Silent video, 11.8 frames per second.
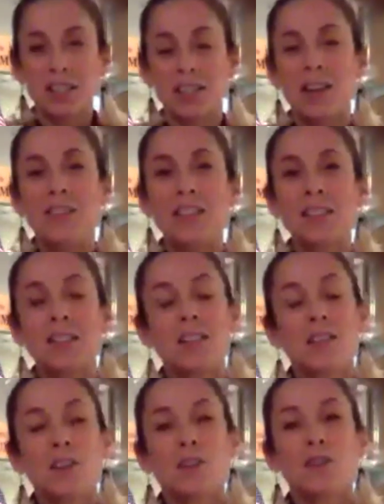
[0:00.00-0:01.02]
And obviously
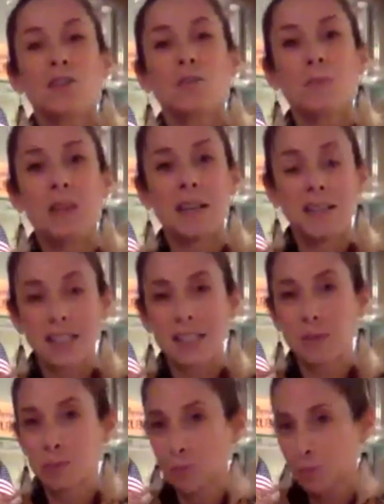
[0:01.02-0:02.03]
because
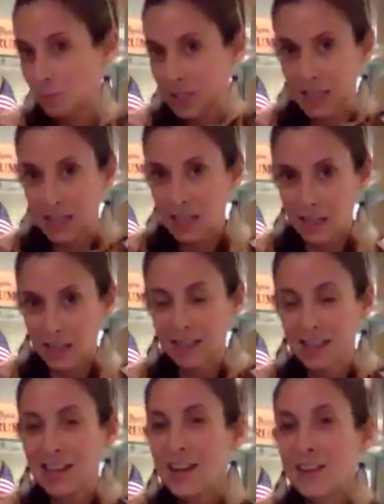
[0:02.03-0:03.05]
it's tequila,
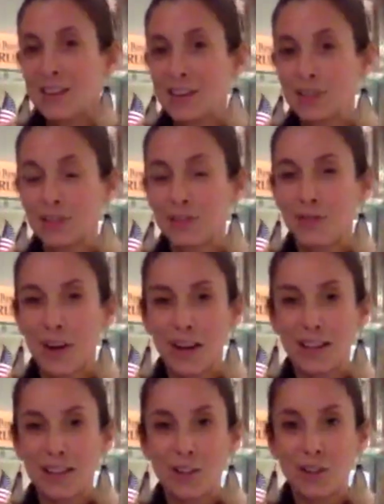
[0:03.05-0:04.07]
there's very
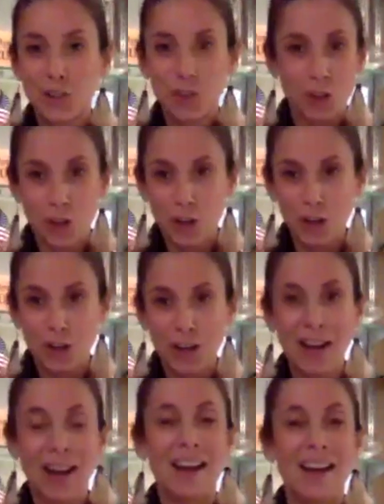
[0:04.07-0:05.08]
little sugar,
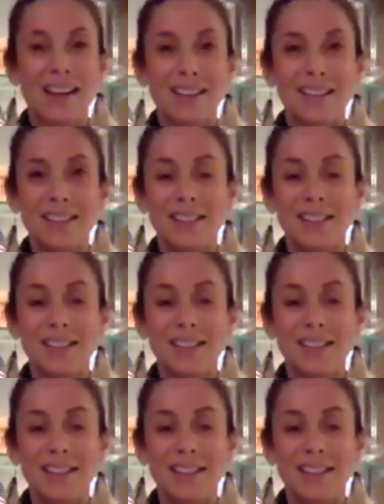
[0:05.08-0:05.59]
and